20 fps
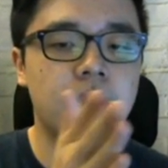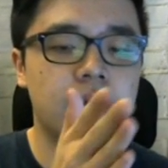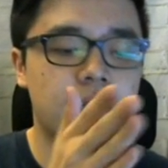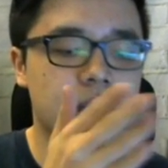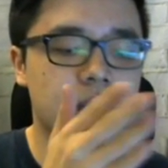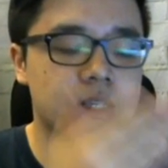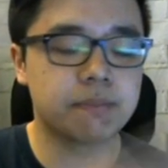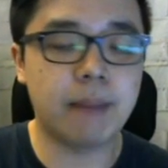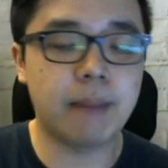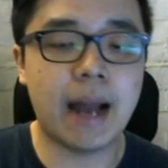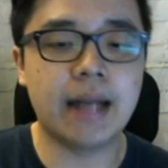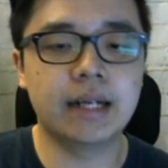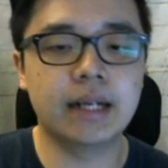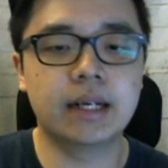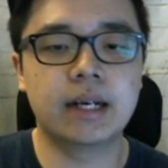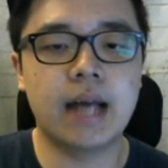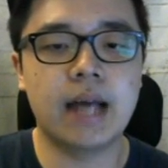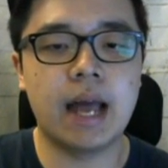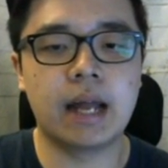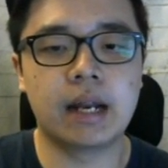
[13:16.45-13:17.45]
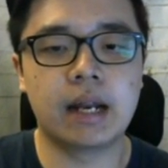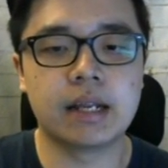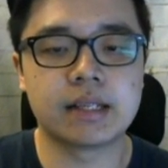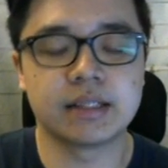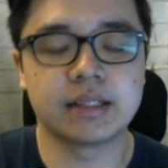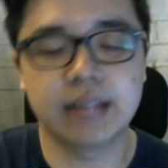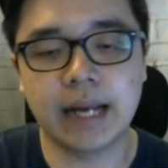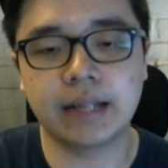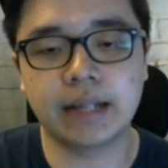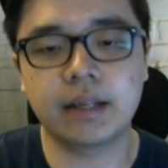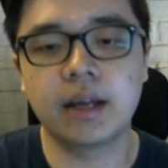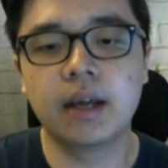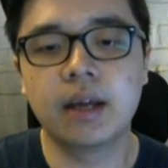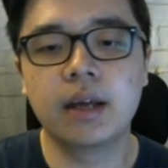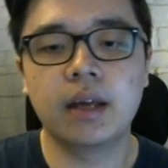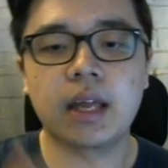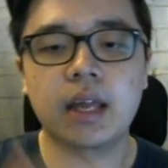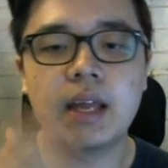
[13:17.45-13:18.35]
his miner and his knight.